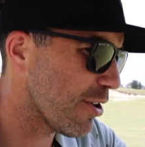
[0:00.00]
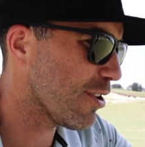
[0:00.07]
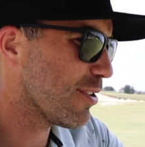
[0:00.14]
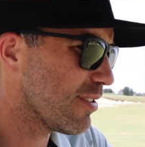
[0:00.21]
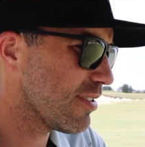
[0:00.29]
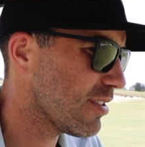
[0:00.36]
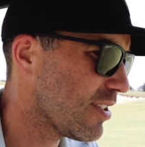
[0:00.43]

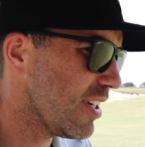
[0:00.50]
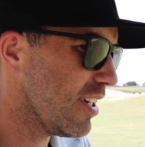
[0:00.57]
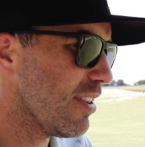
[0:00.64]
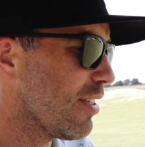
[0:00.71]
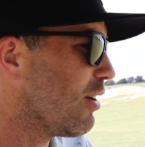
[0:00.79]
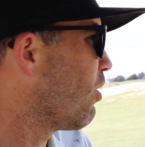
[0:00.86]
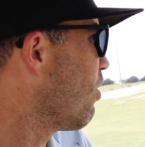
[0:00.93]

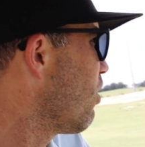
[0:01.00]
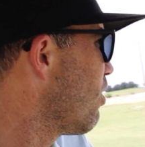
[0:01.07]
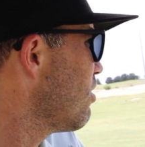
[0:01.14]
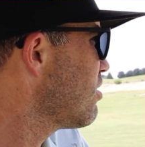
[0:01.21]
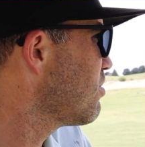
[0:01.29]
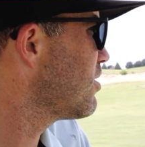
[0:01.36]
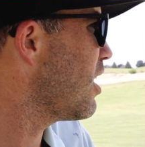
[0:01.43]
13th
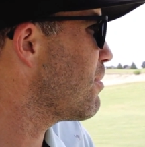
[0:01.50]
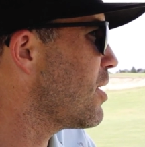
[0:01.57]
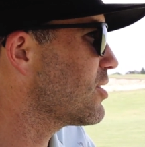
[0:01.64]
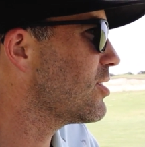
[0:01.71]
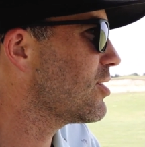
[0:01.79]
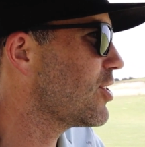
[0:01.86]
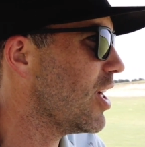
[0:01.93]
hole, not
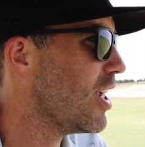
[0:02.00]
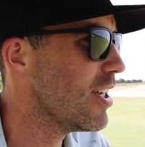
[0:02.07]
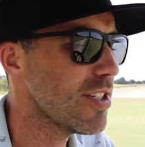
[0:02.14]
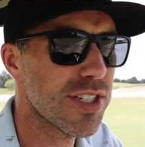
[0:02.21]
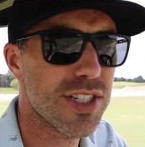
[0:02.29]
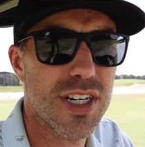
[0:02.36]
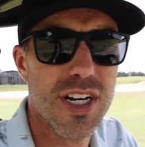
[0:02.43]
much has
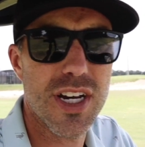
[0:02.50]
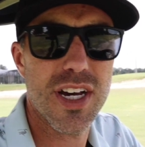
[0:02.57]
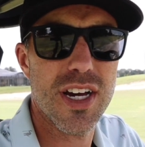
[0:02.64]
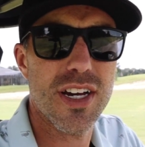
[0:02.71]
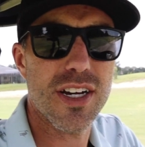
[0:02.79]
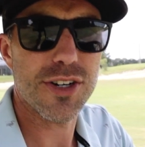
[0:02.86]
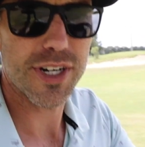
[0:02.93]
changed.
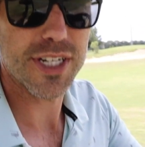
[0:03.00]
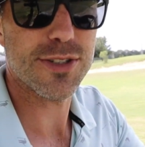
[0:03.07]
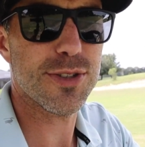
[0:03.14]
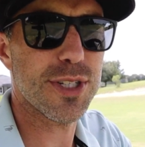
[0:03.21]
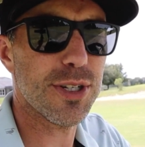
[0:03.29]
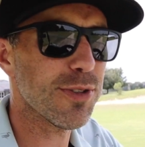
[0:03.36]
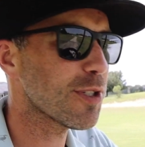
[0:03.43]
Greens are
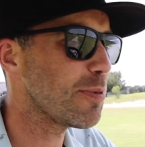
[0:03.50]
still